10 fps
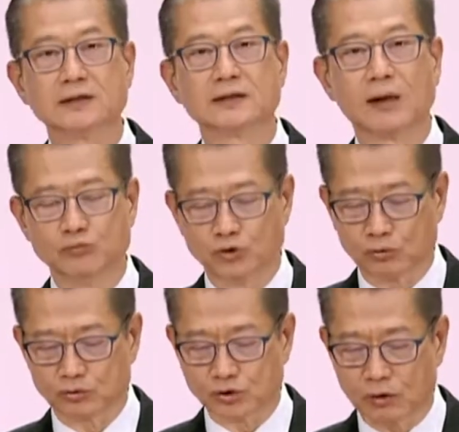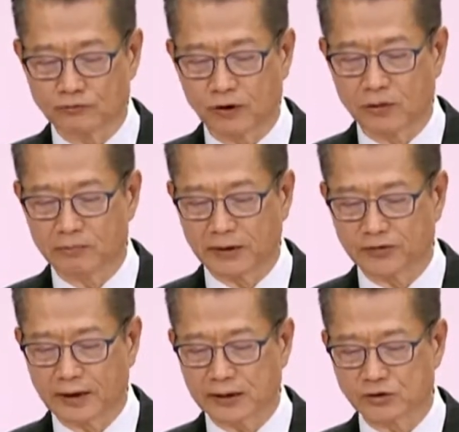This is to complement
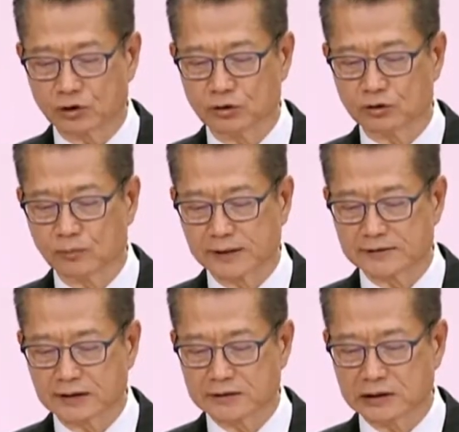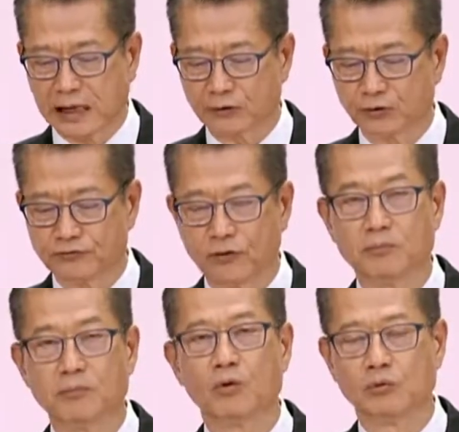Hong Kong's policy direction to
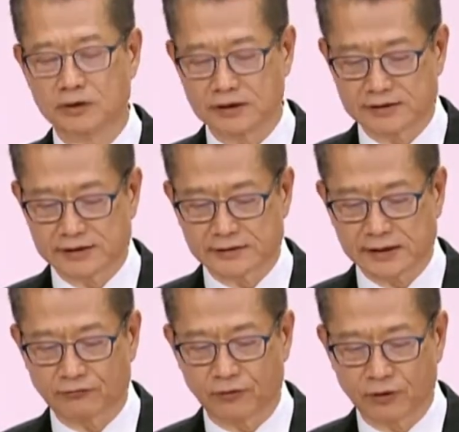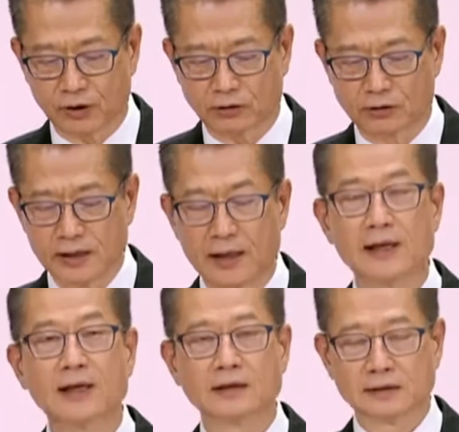accord priority to the development of
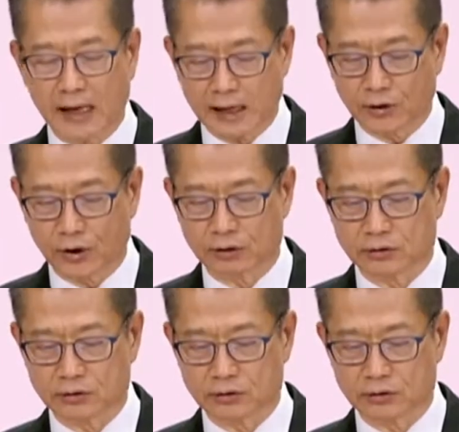finance, I&T,